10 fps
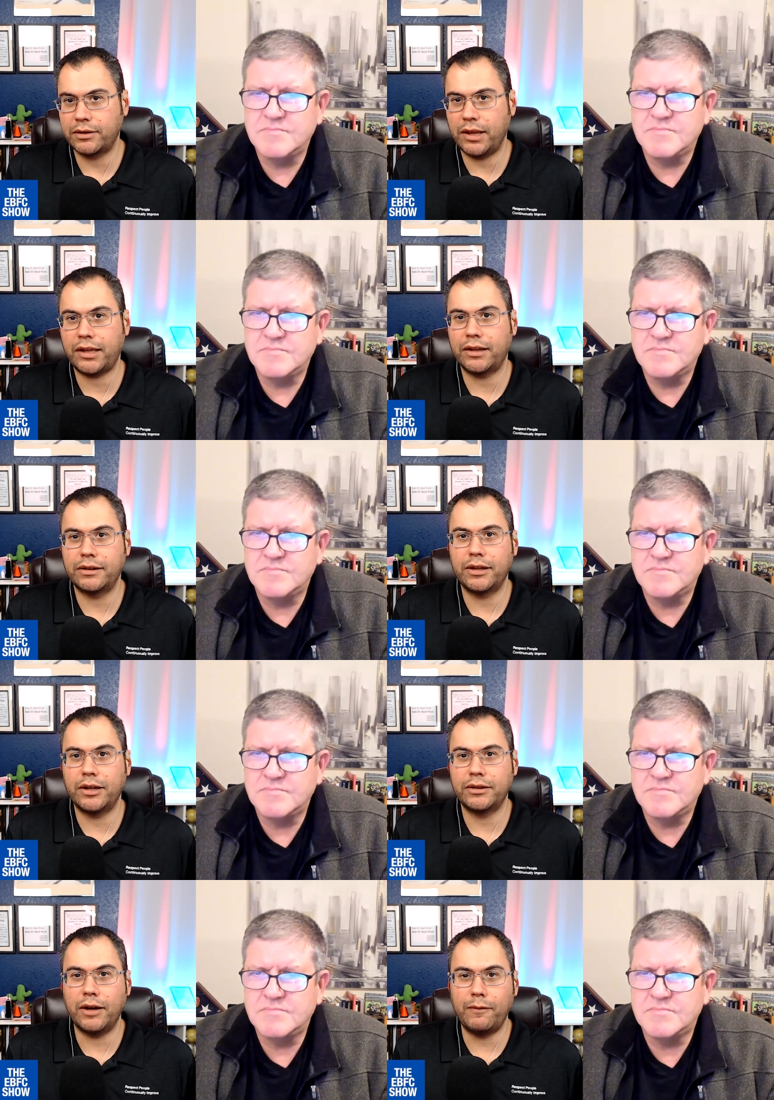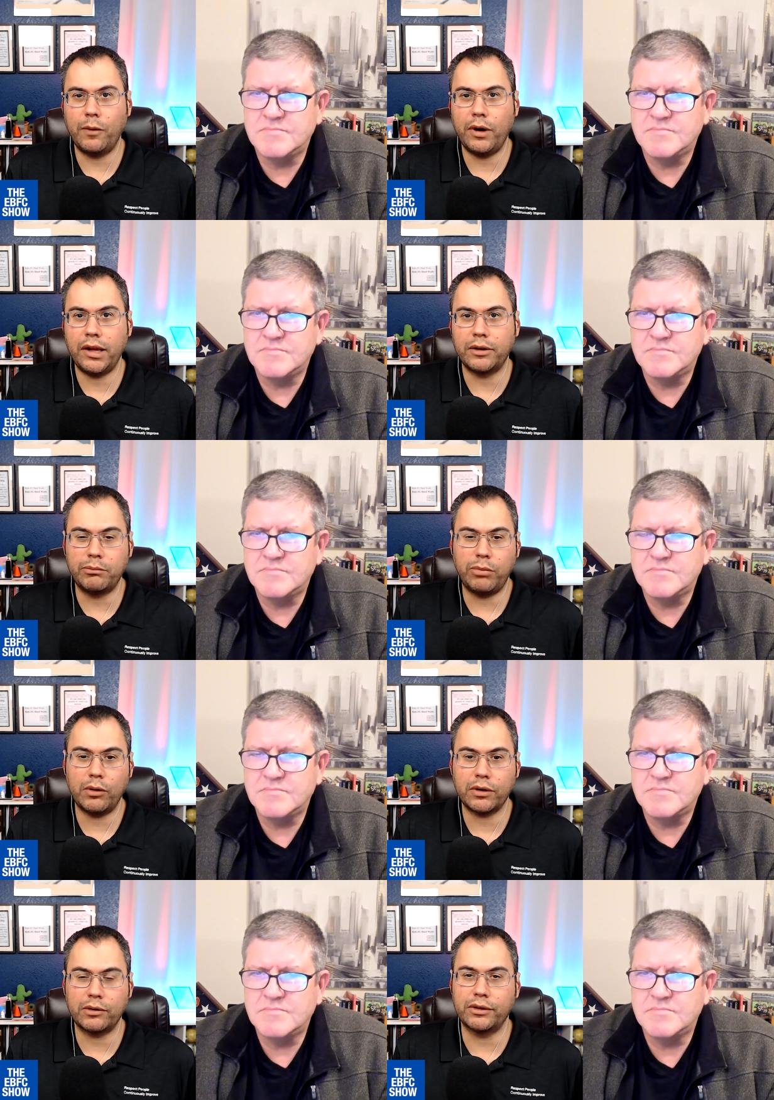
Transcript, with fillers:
Speaker 1: they can avoid, abort, or